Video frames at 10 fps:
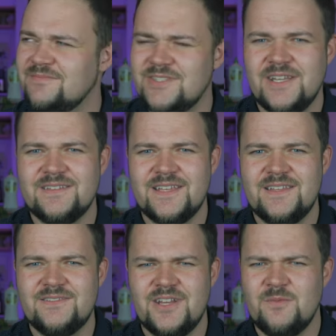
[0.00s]
Gen
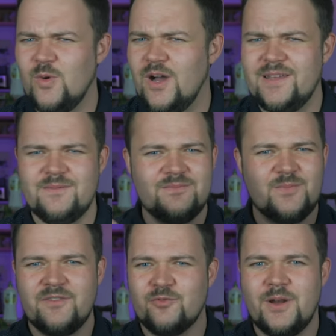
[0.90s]
Z, Gen Y,
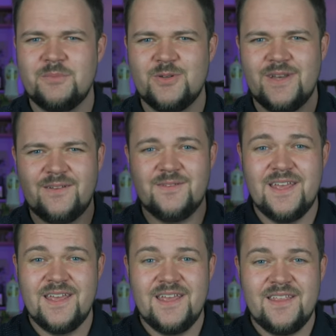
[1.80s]
whatever we're up to now.
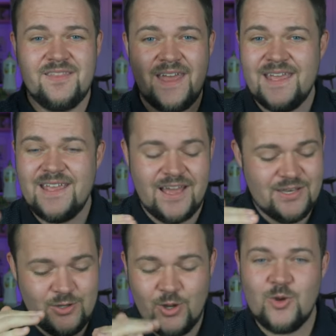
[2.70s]
They, I
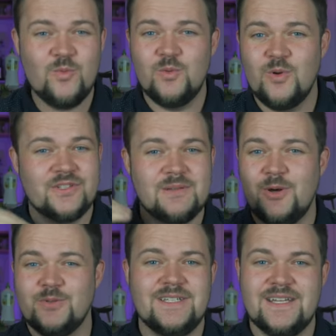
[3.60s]
know, will want to
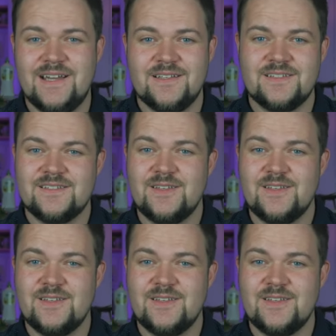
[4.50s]
multitask.